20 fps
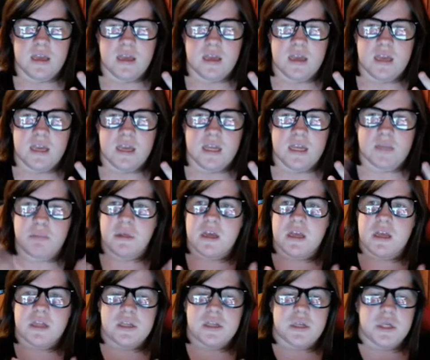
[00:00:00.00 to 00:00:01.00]
his
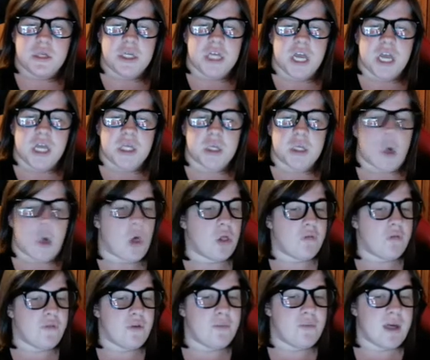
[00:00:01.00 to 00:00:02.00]
plans to change all
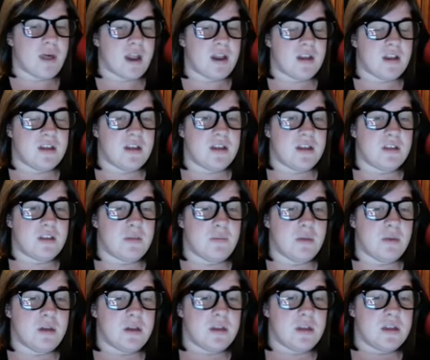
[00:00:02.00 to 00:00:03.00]
of humanity into
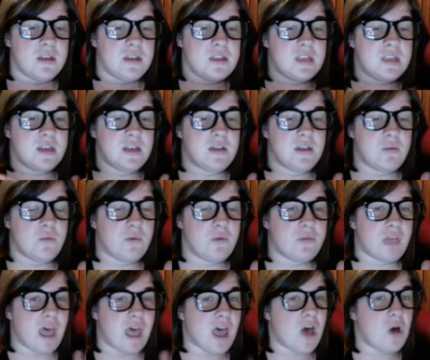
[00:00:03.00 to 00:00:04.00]
mutants, with
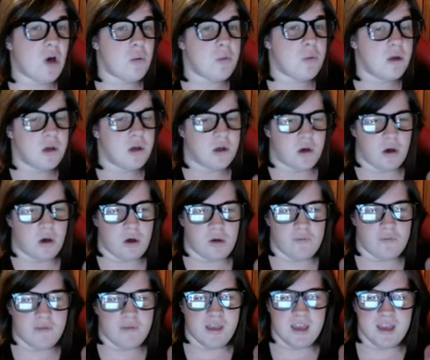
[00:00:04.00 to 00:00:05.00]
the help
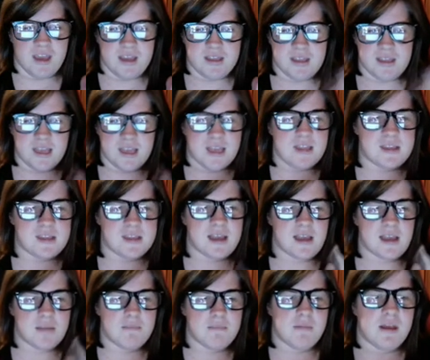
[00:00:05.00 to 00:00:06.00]
of his
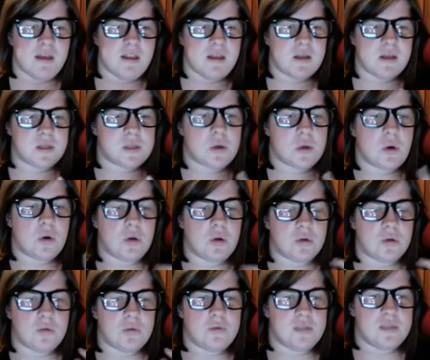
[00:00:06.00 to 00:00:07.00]
insect minions called
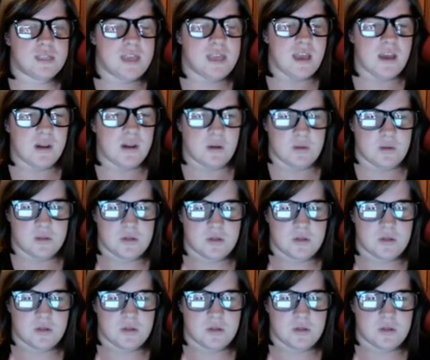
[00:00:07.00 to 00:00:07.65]
mosquitoes.